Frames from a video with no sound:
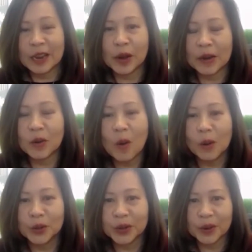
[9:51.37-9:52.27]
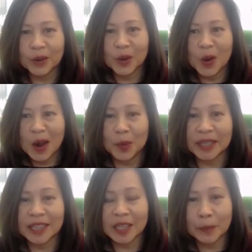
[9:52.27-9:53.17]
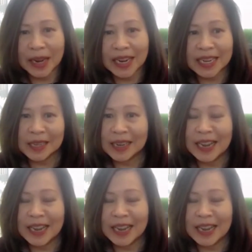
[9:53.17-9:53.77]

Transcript: you can also participate